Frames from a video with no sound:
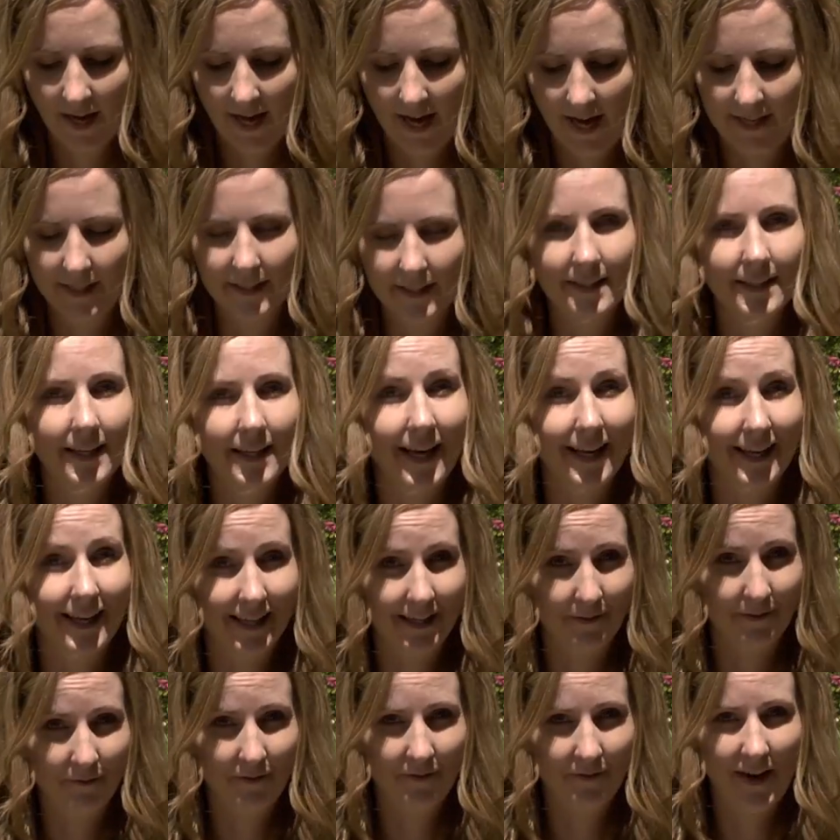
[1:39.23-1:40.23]
and it's getting
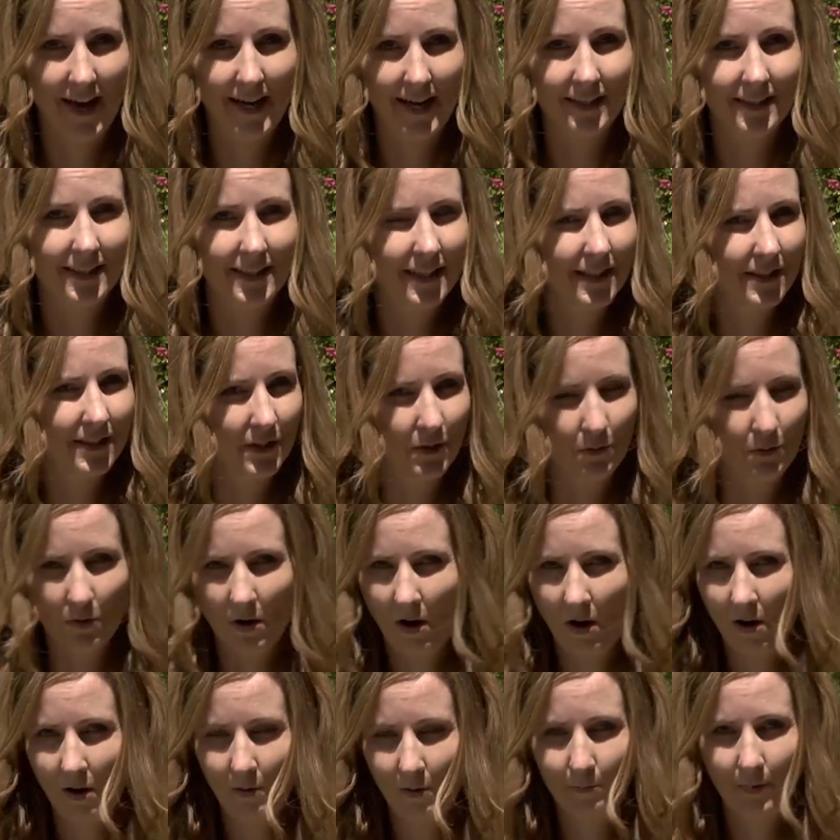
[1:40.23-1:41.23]
infected and you
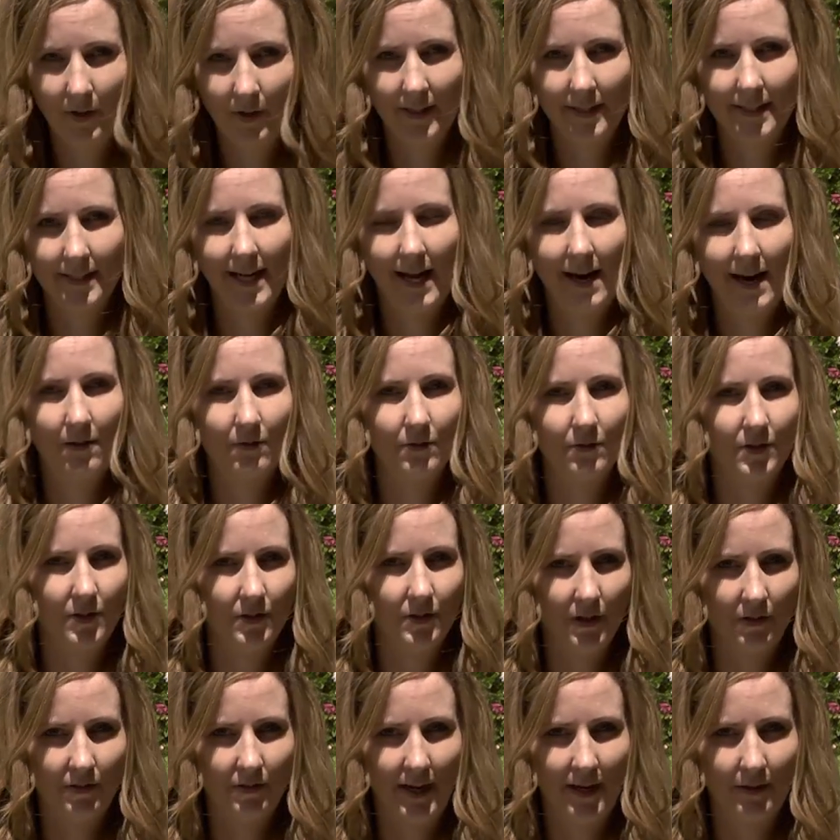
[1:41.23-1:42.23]
can't pull it out, you
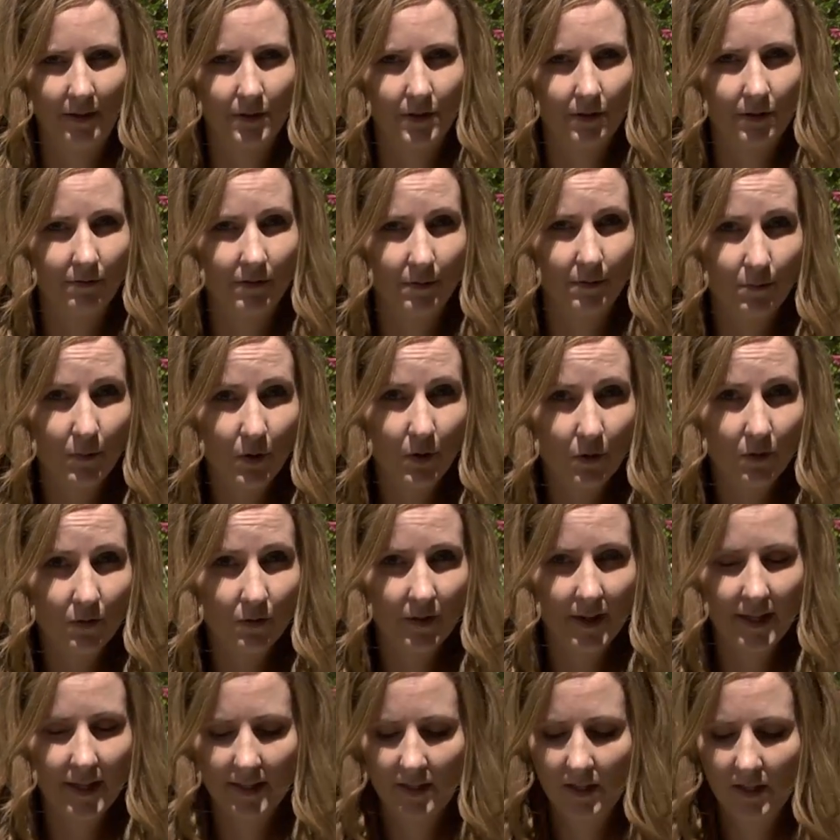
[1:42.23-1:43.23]
don't know how to remove
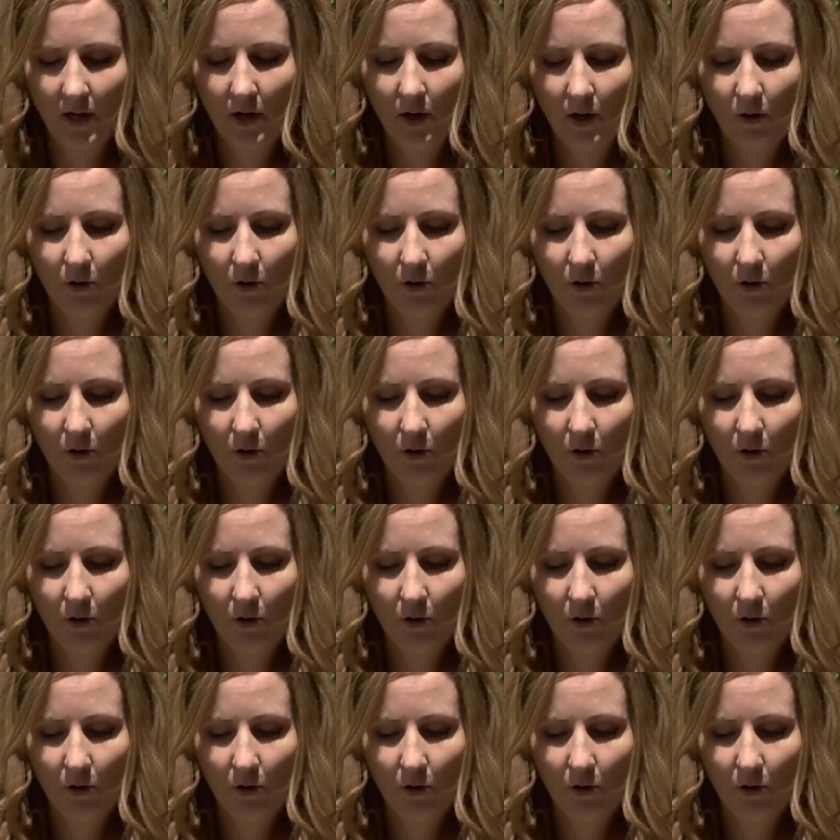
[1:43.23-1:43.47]
it,